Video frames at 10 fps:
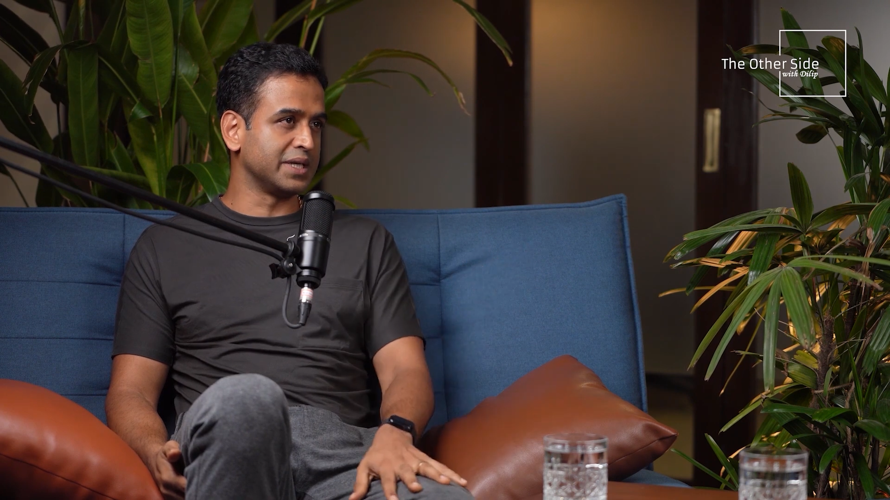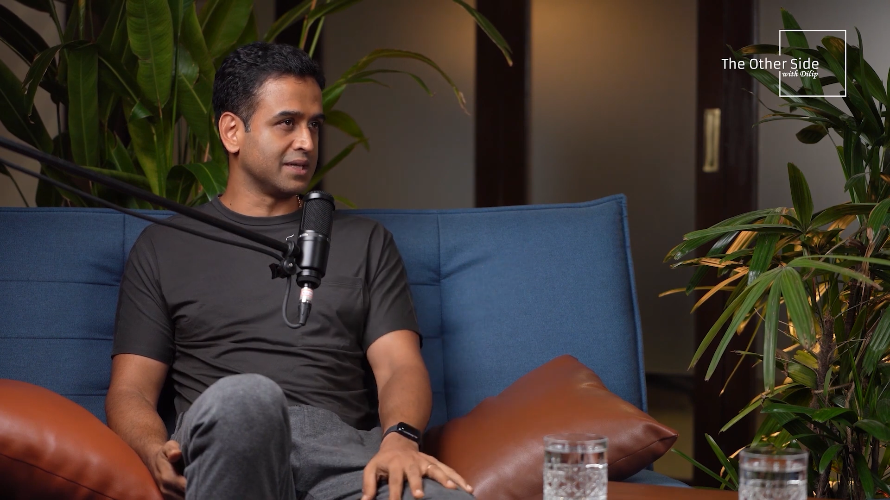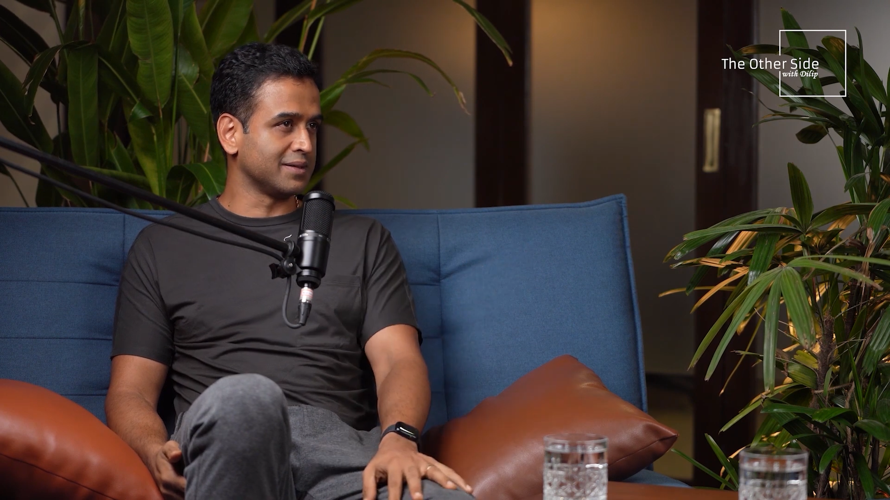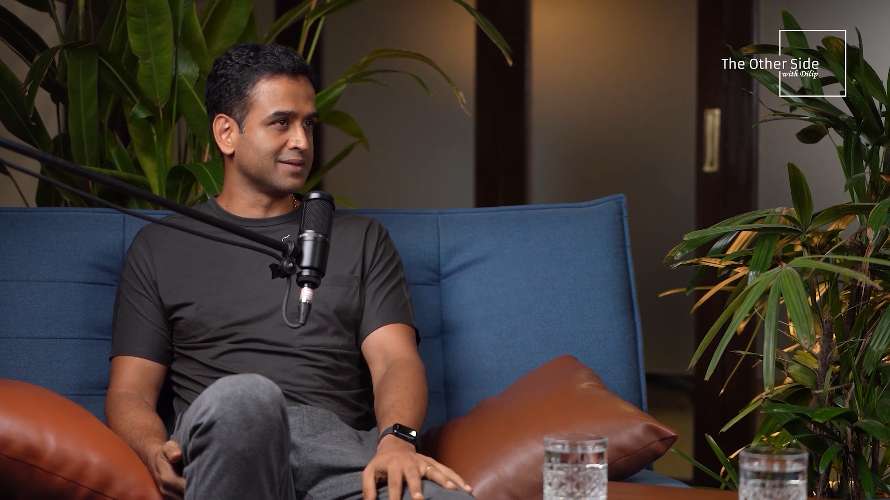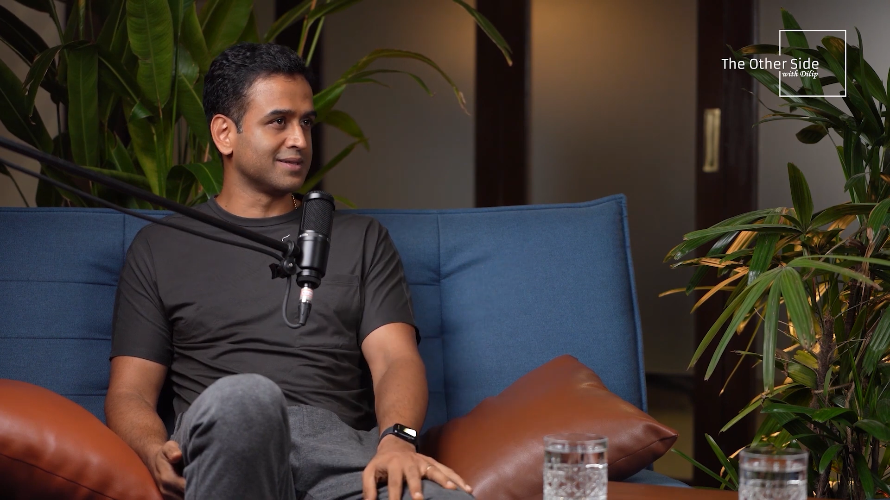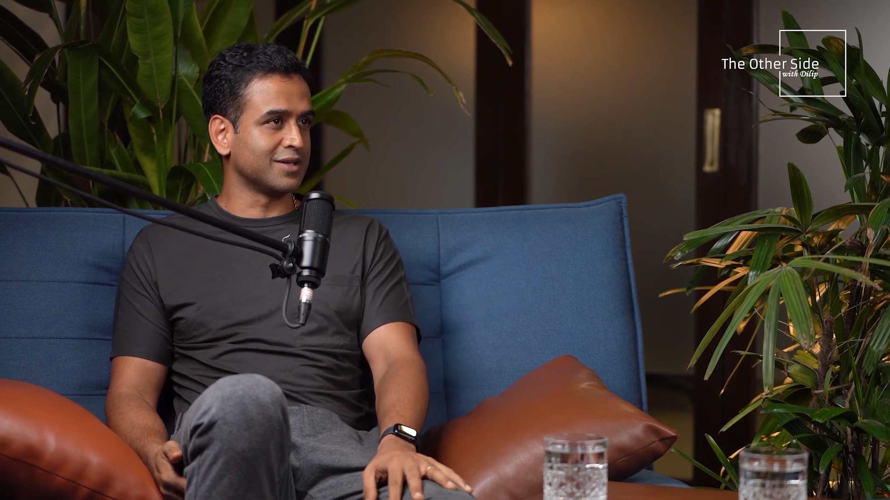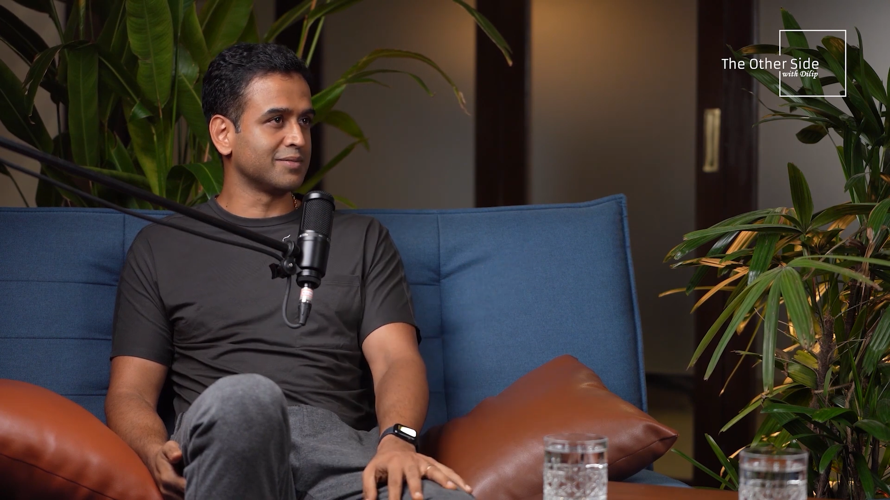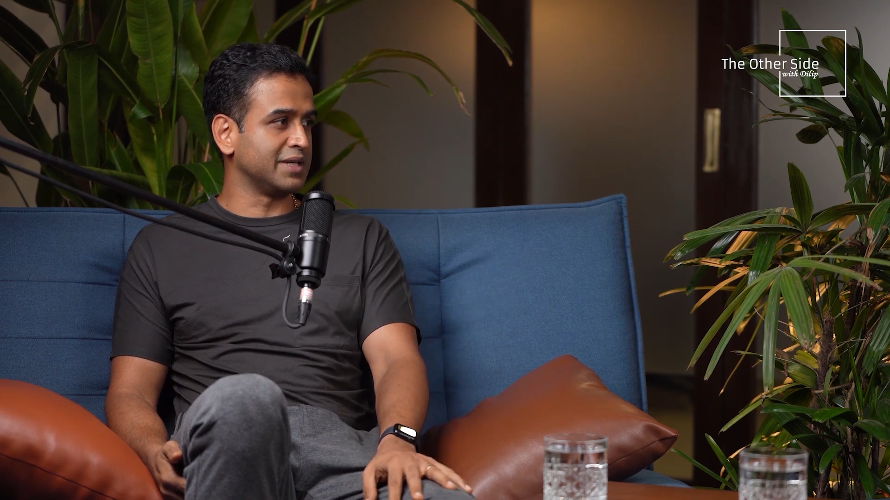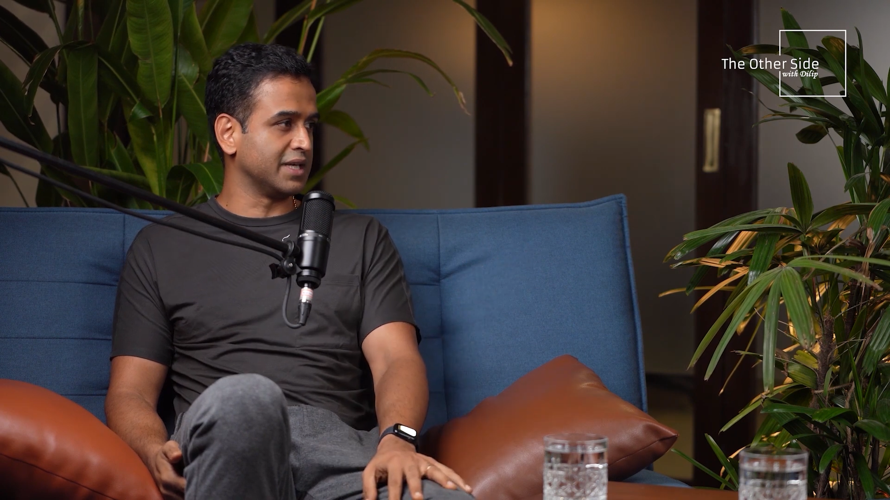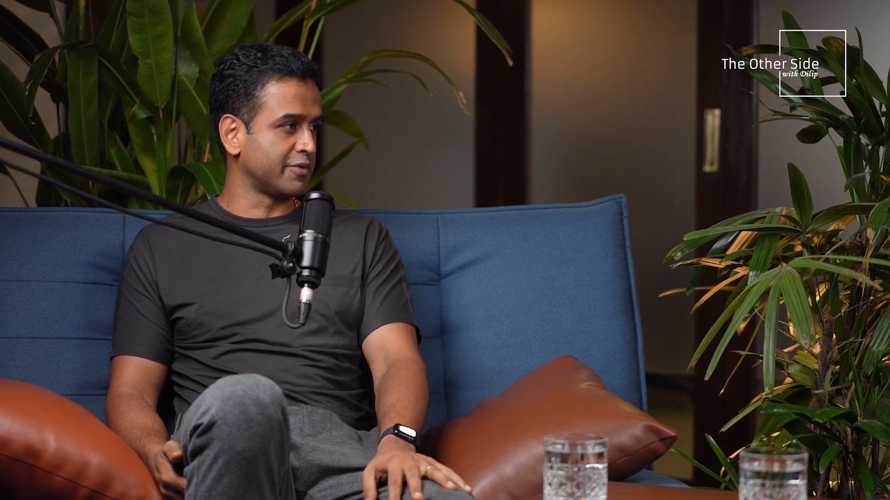meeting,
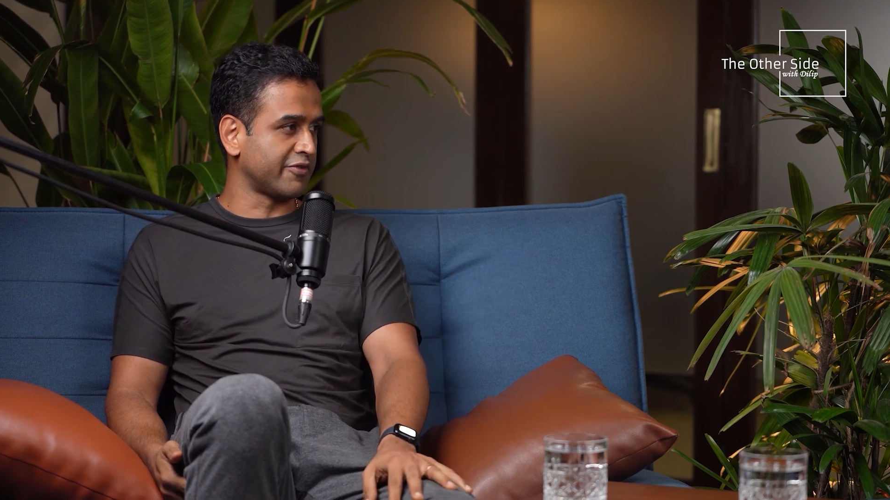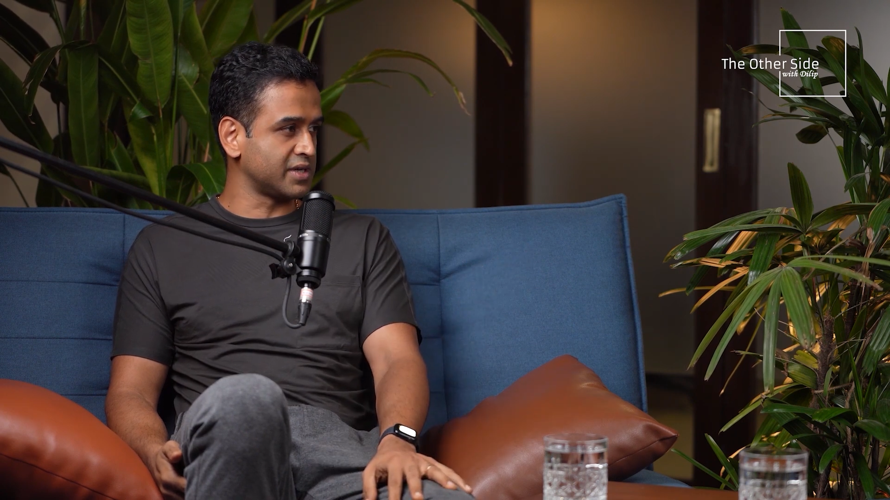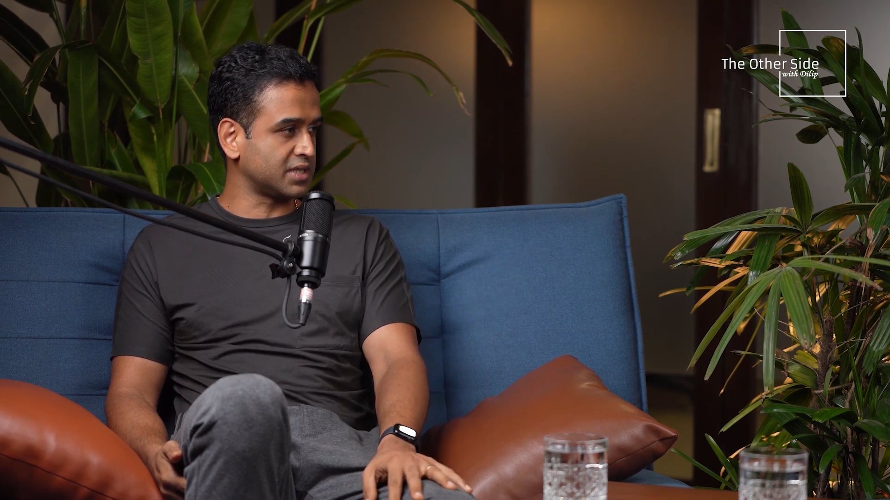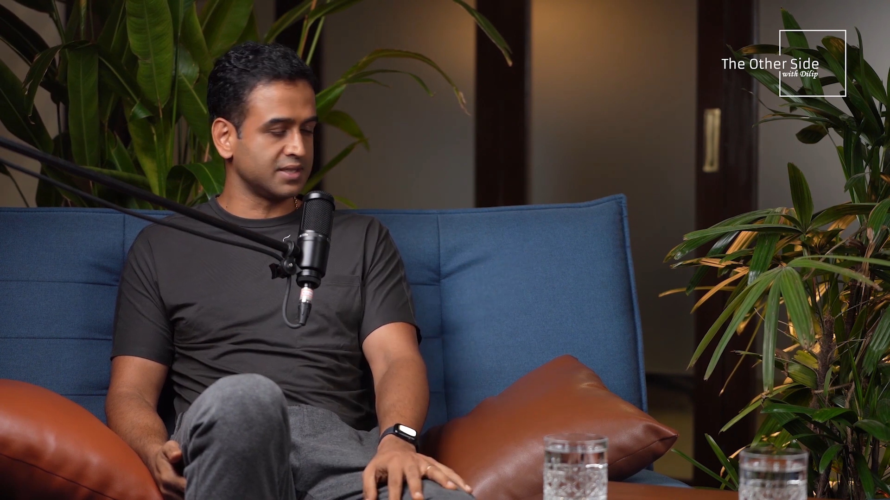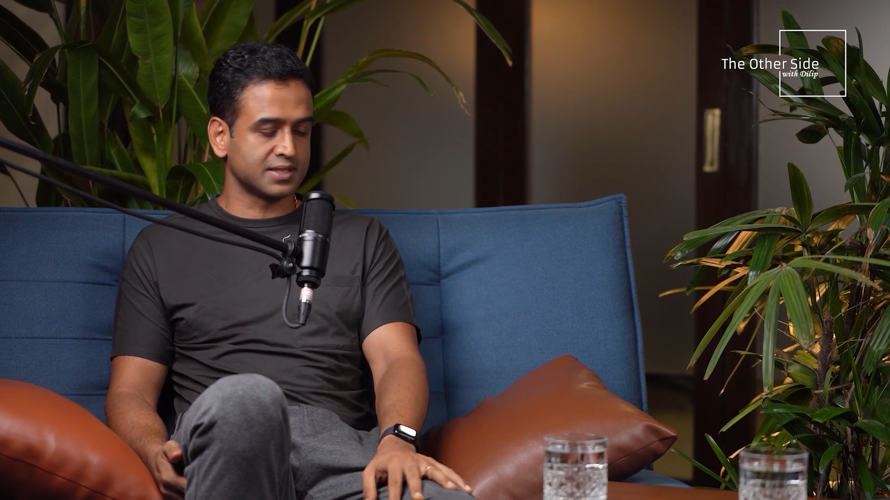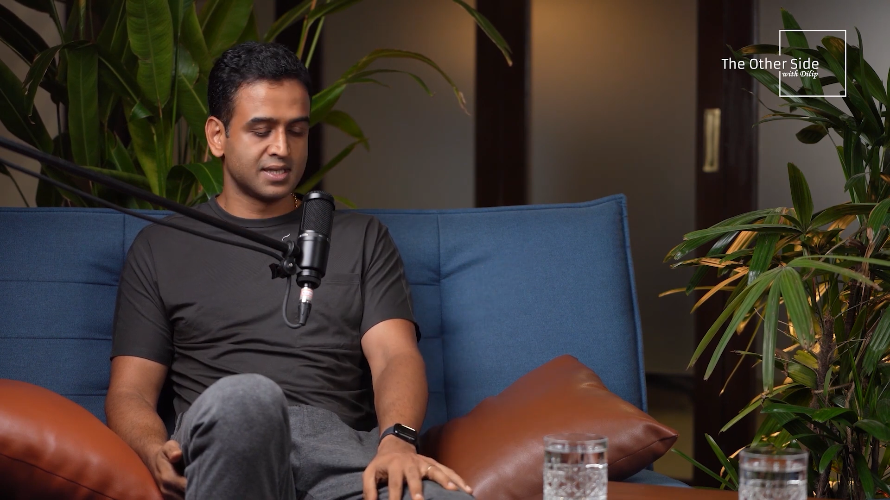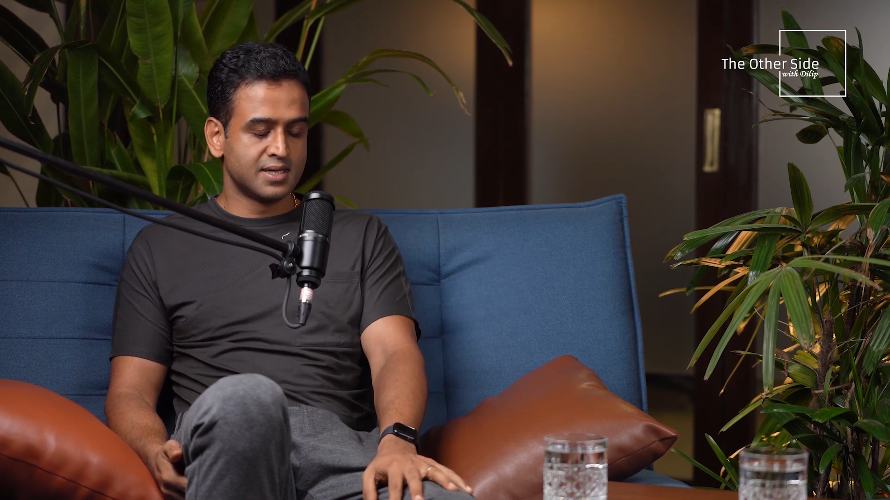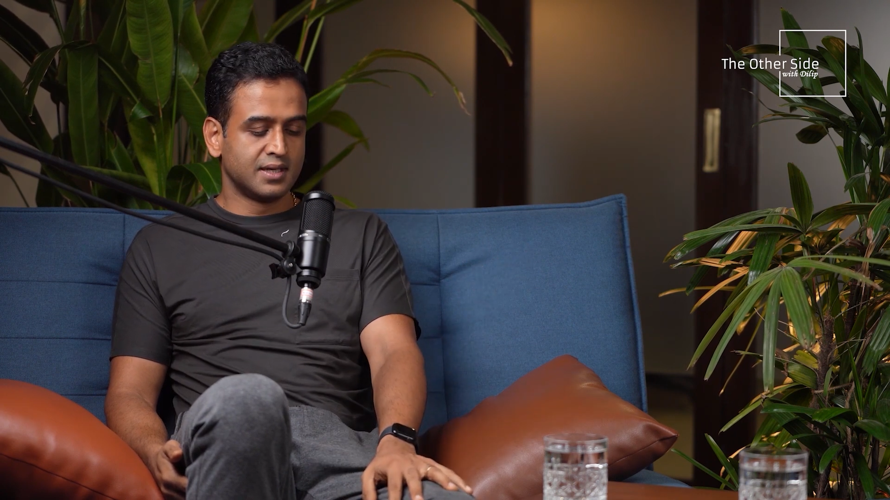media professionals,